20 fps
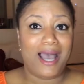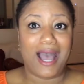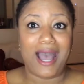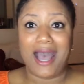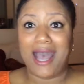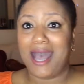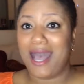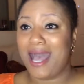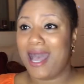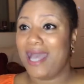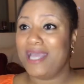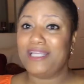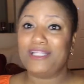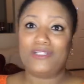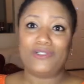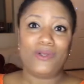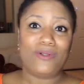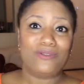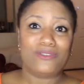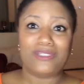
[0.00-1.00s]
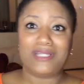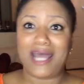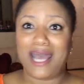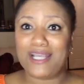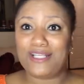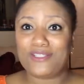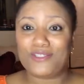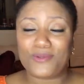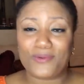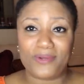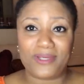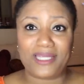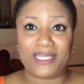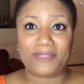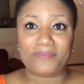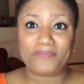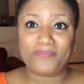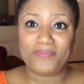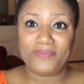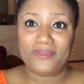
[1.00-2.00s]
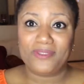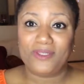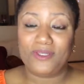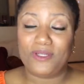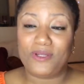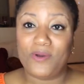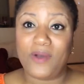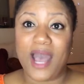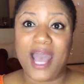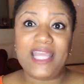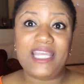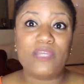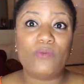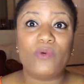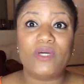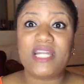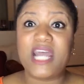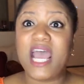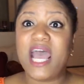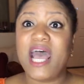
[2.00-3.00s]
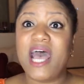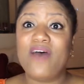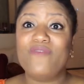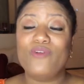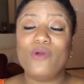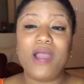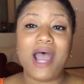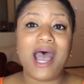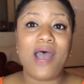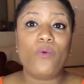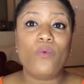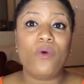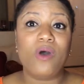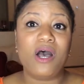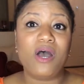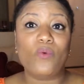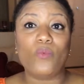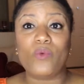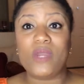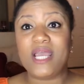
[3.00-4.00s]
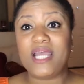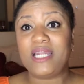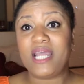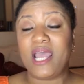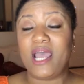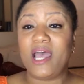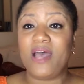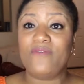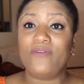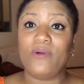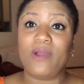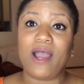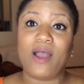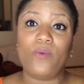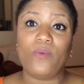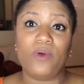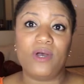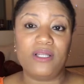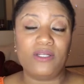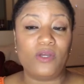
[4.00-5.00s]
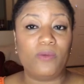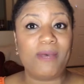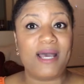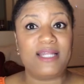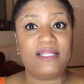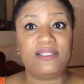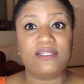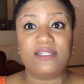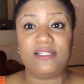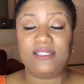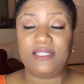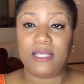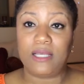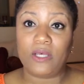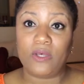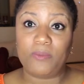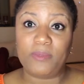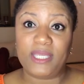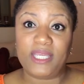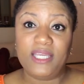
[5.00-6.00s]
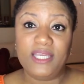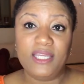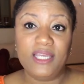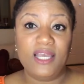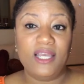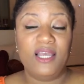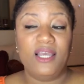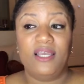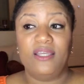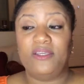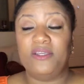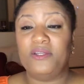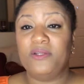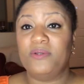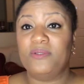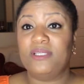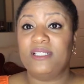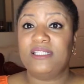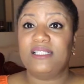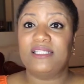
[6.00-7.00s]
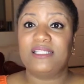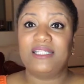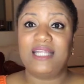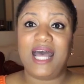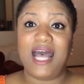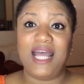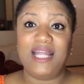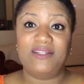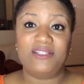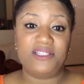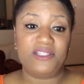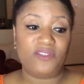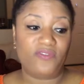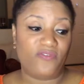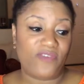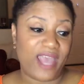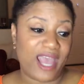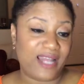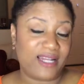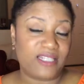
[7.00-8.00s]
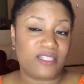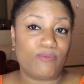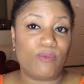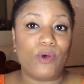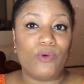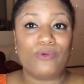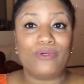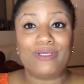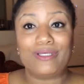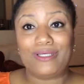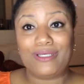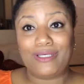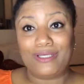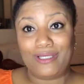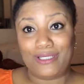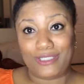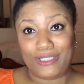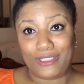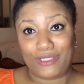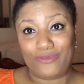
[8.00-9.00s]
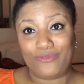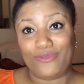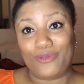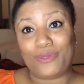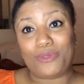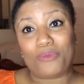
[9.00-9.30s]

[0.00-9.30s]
I indulge in ice cream. I eat whatever I want, whenever I want. Nobody's going to tell me, this is not just fat, it's more cushion for